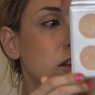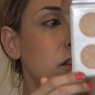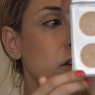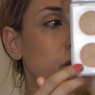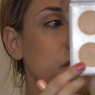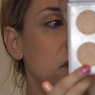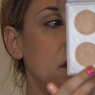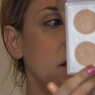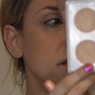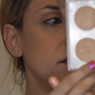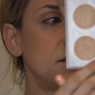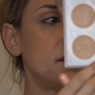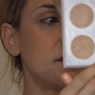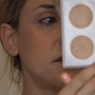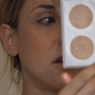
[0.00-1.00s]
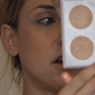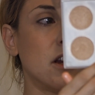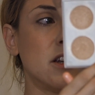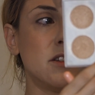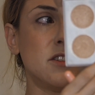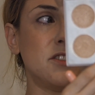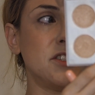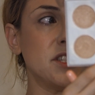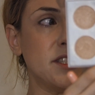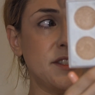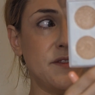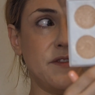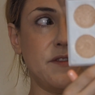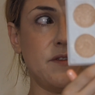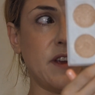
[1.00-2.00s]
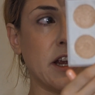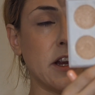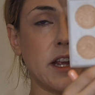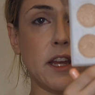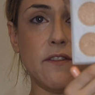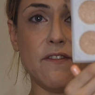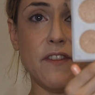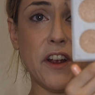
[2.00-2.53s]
though these are just very,